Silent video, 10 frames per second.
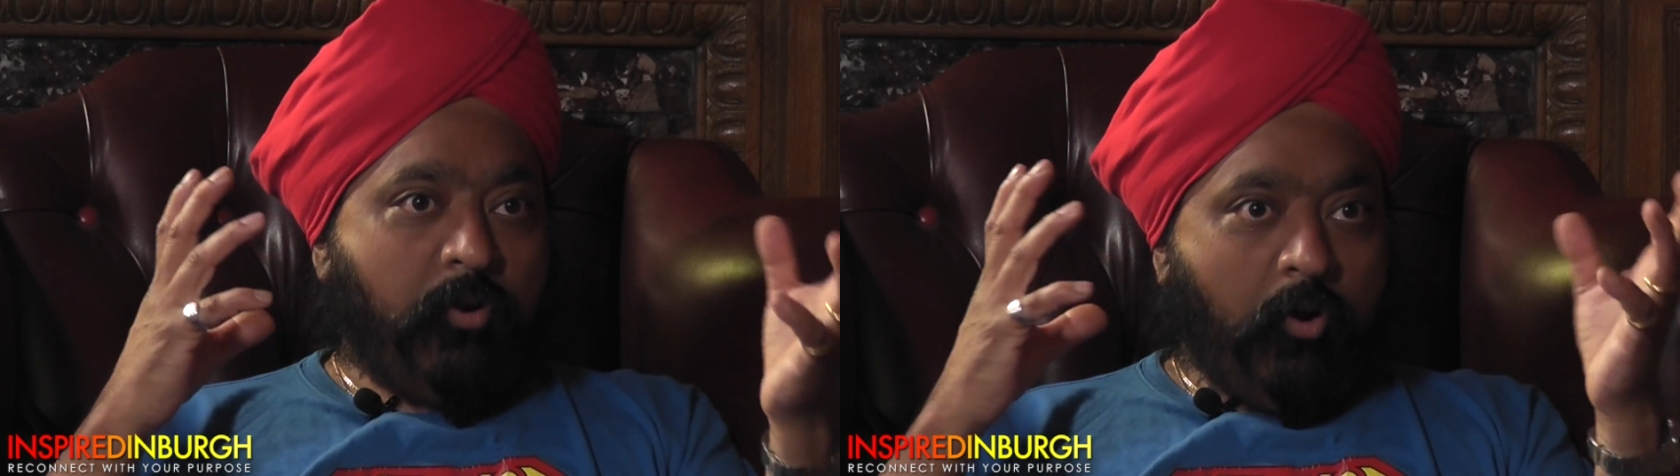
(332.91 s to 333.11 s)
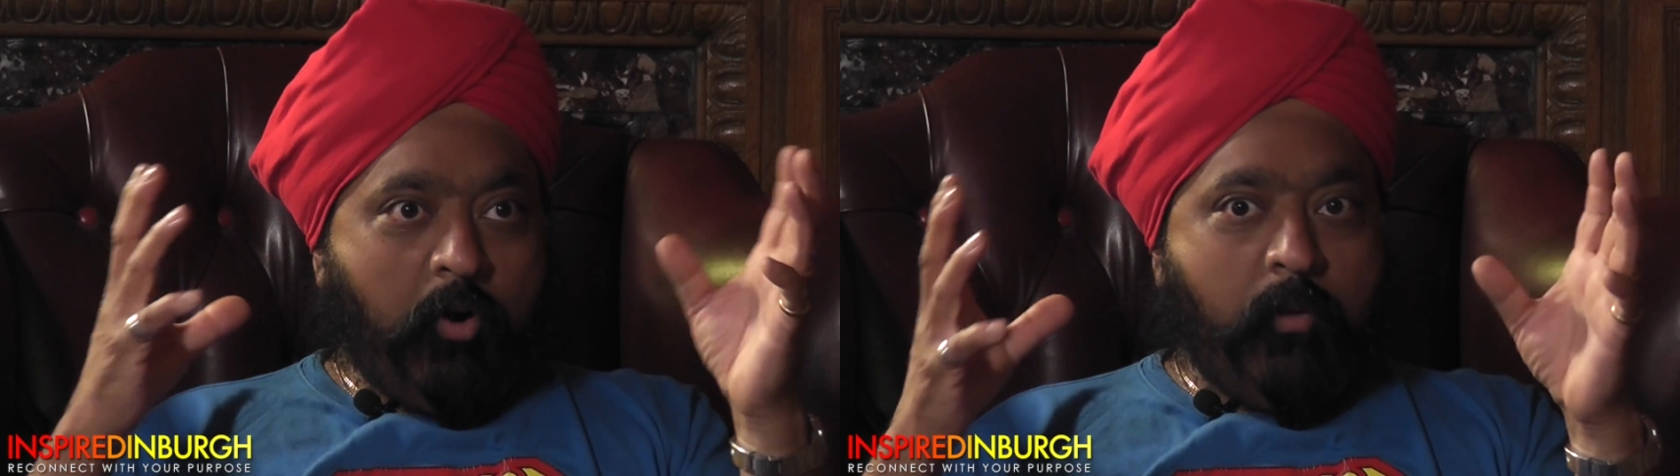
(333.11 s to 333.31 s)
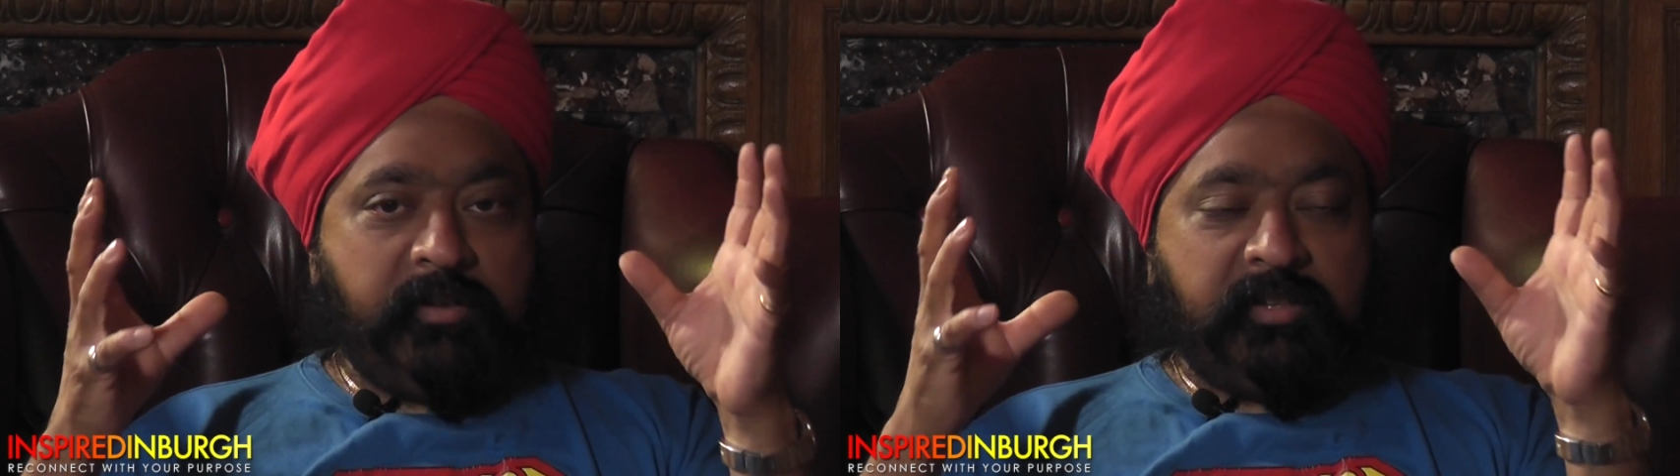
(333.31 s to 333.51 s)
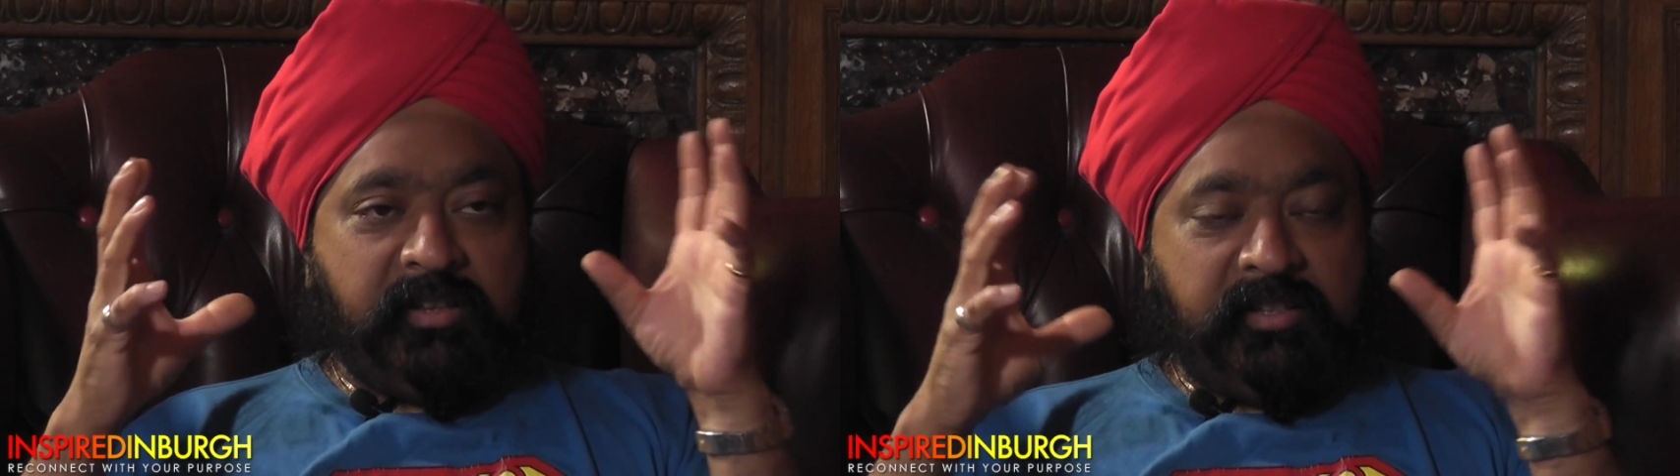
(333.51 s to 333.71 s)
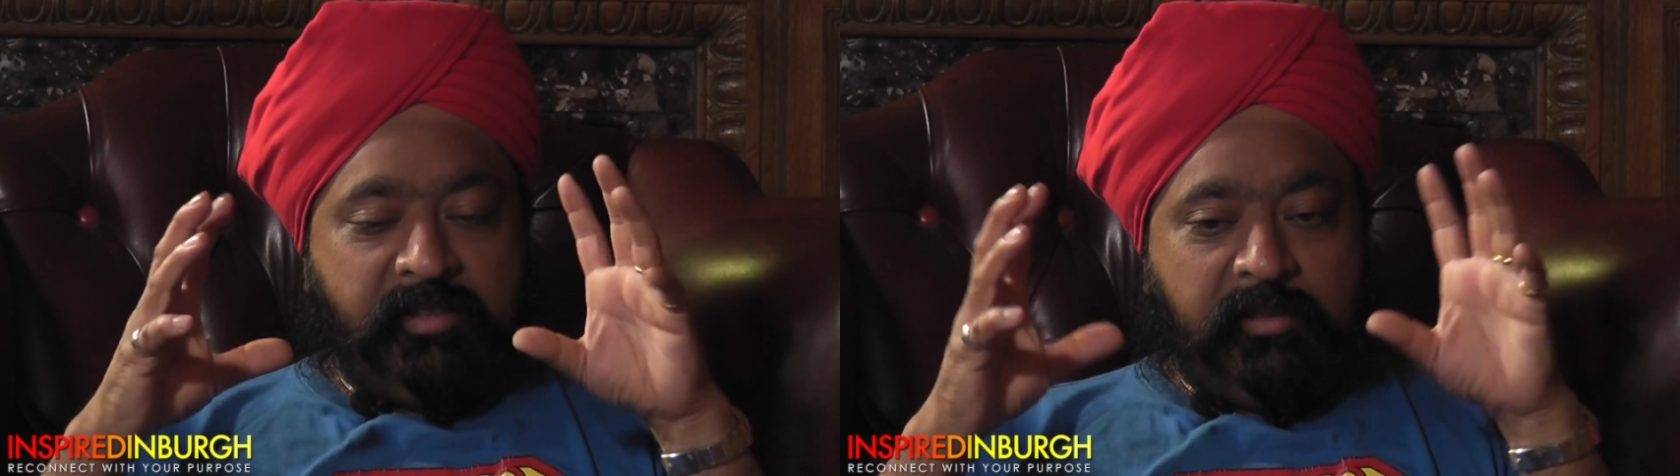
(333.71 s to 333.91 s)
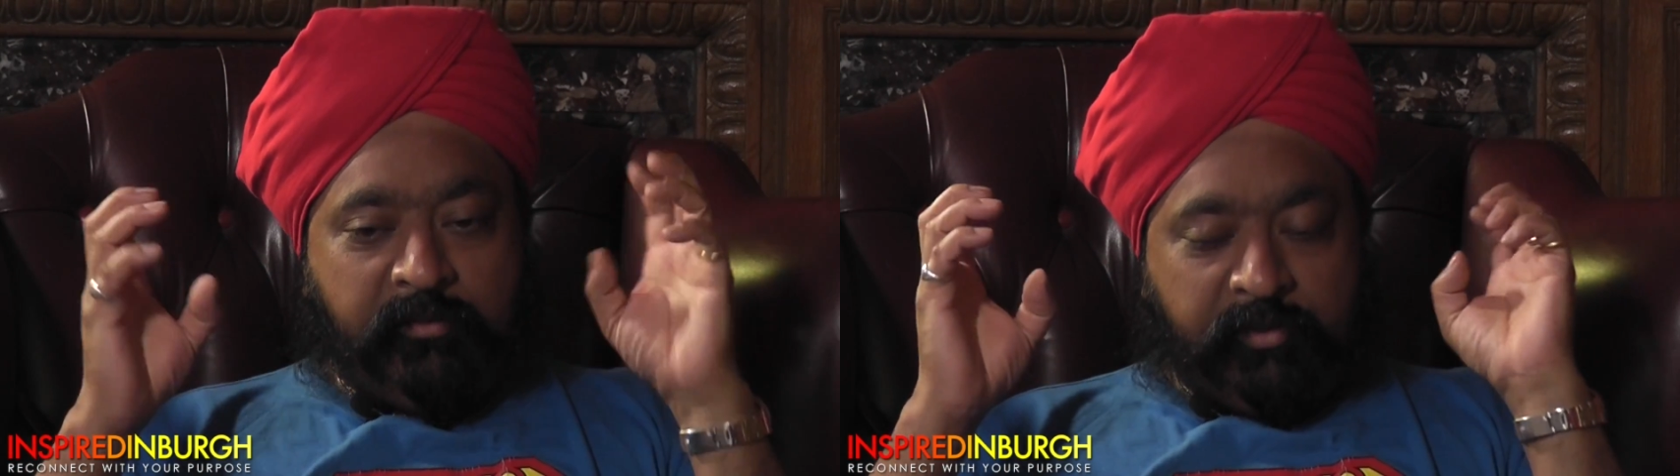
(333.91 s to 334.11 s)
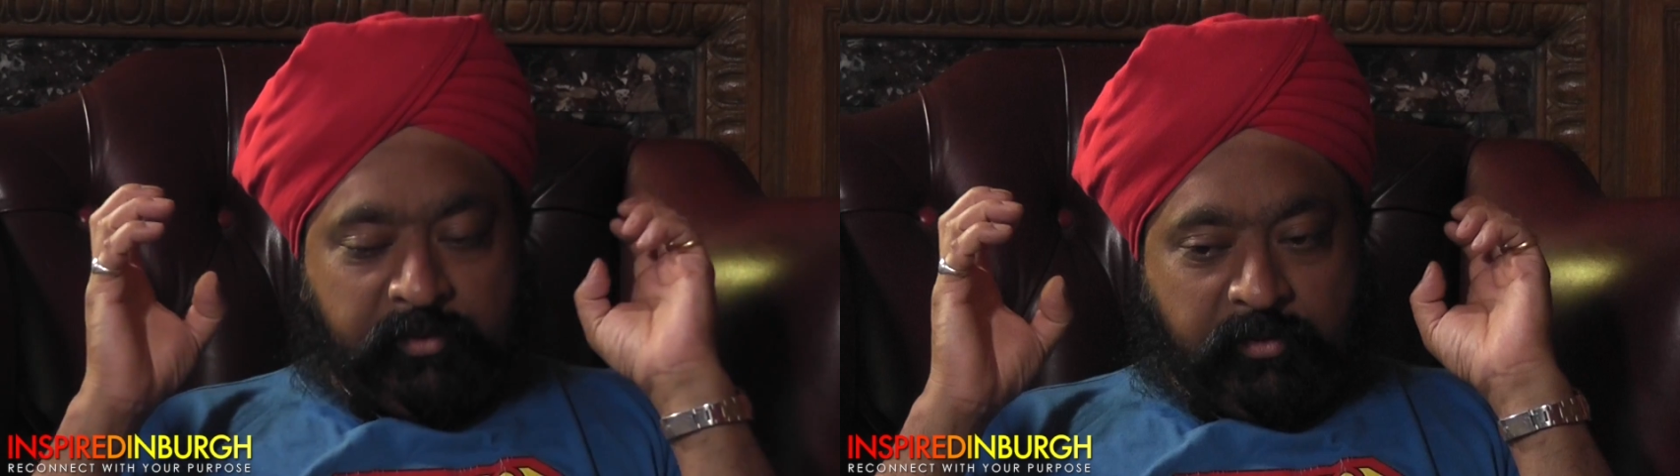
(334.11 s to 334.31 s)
always had this ethos